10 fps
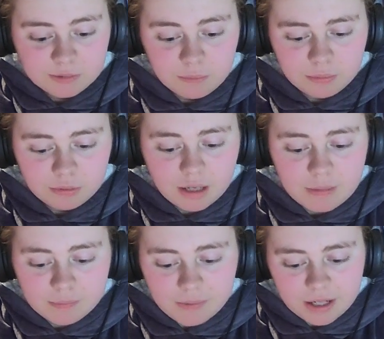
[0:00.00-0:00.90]
from the
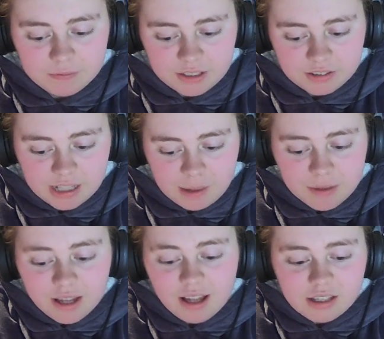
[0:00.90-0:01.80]
Prime Empire video game,